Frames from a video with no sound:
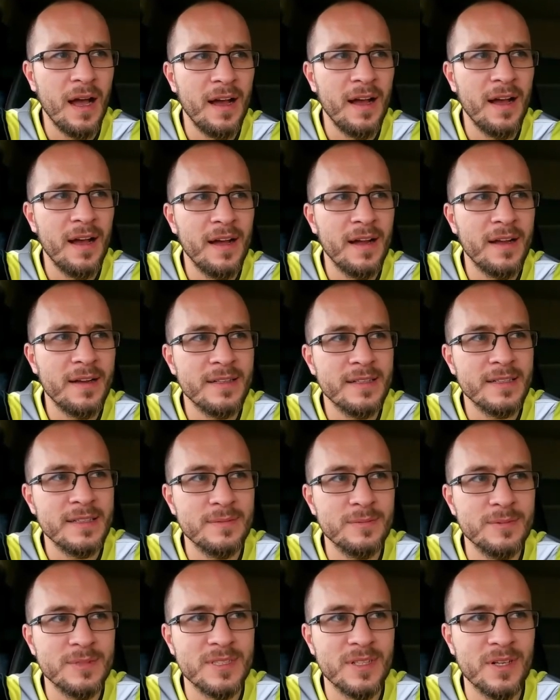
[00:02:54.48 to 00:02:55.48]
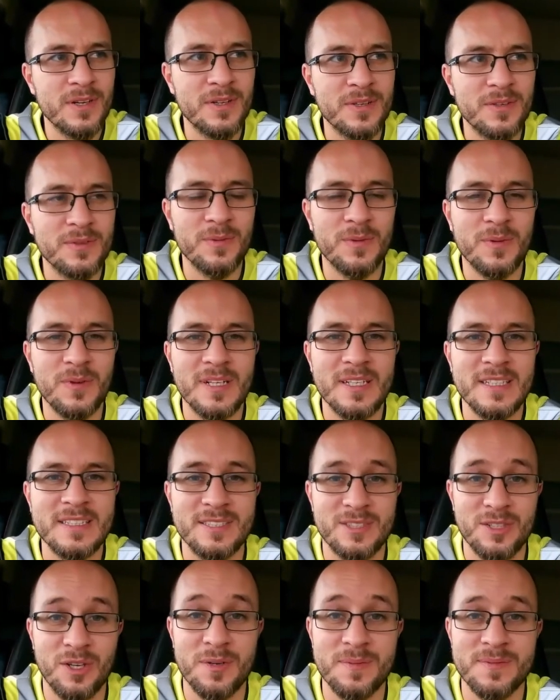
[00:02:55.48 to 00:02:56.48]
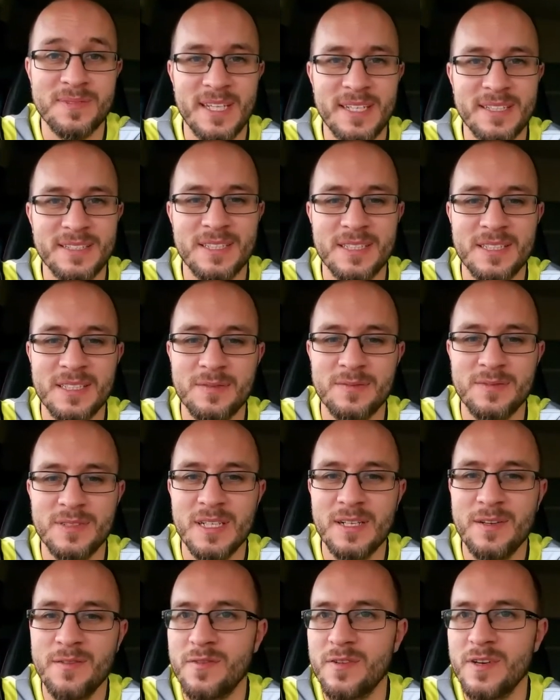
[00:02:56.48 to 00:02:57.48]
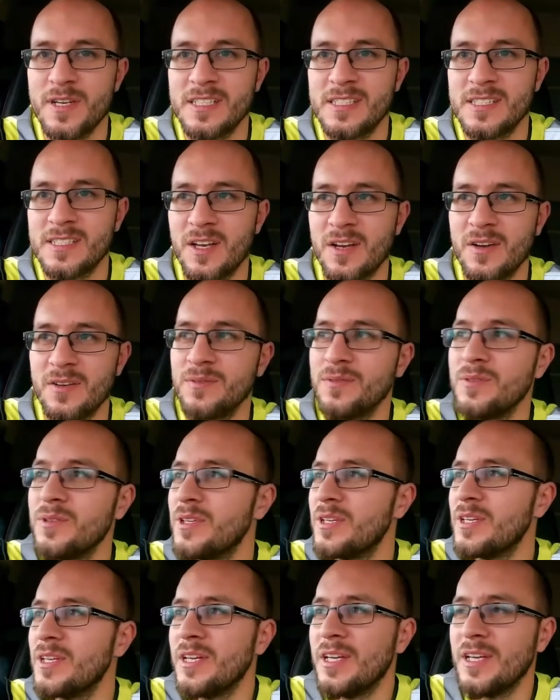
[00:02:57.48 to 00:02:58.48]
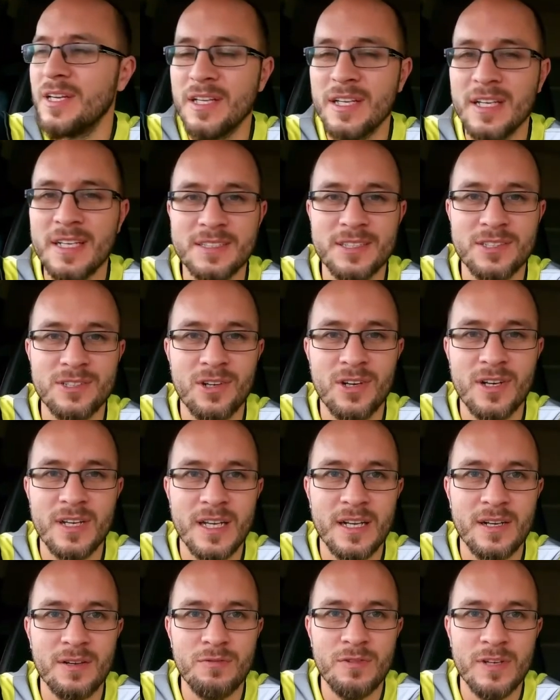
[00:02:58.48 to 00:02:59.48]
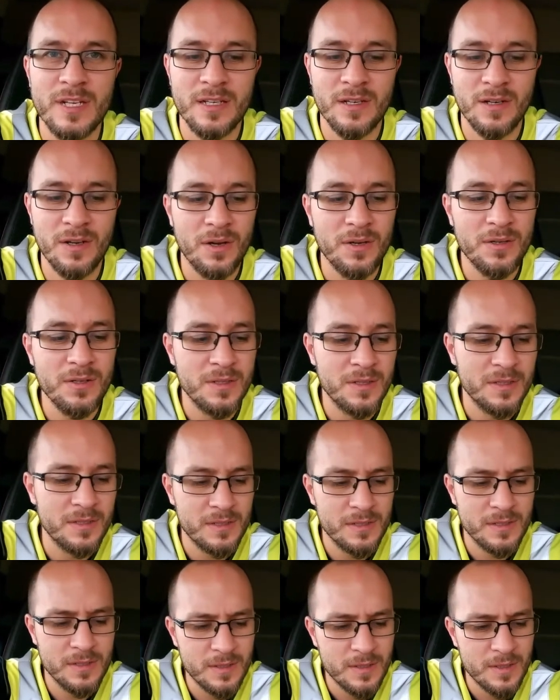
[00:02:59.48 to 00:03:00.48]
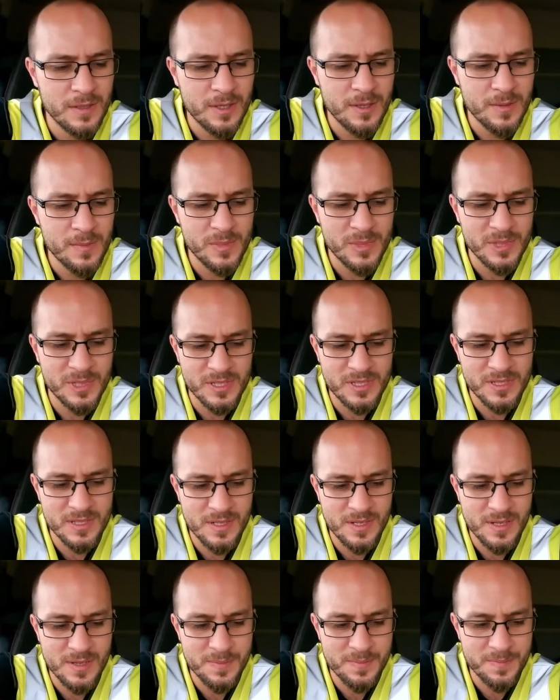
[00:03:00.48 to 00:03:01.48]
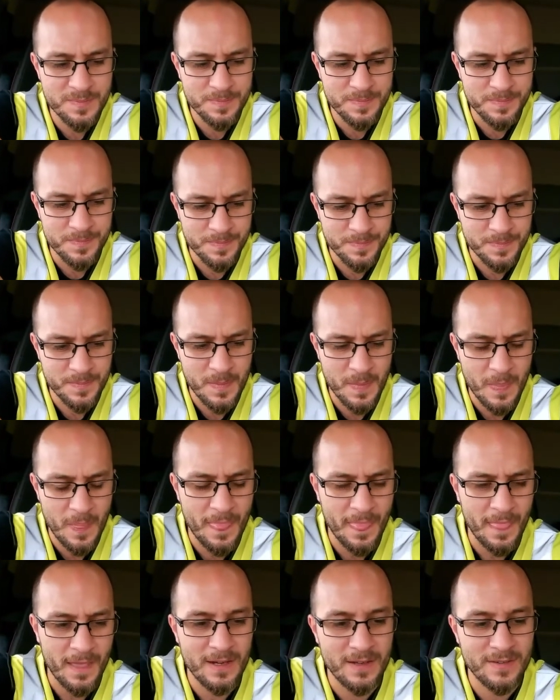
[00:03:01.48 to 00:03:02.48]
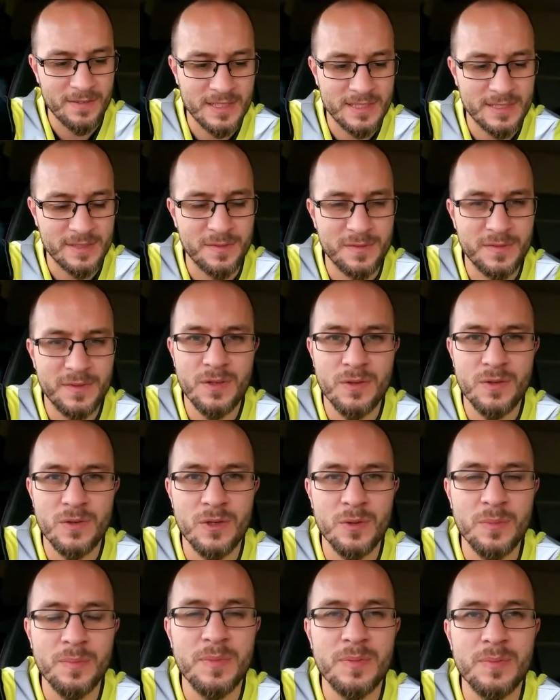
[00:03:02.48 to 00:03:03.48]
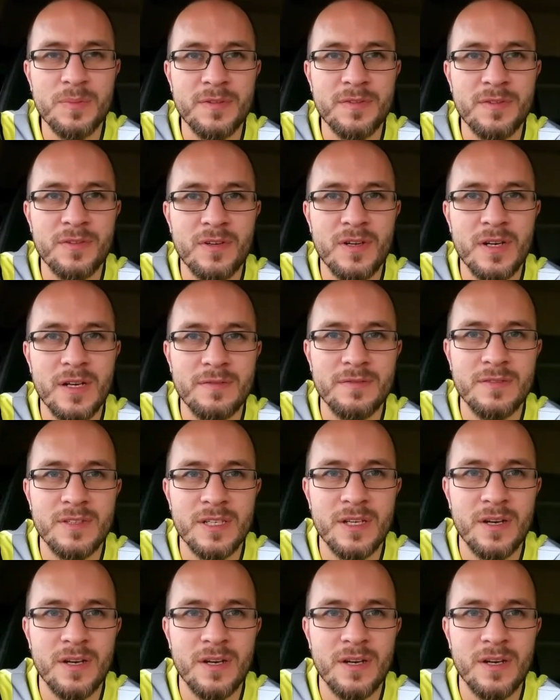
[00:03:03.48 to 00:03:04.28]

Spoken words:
And he was like, well, it's time sensitive deliveries, so you need to try and get a wriggle on. But I've had to fuel up before I left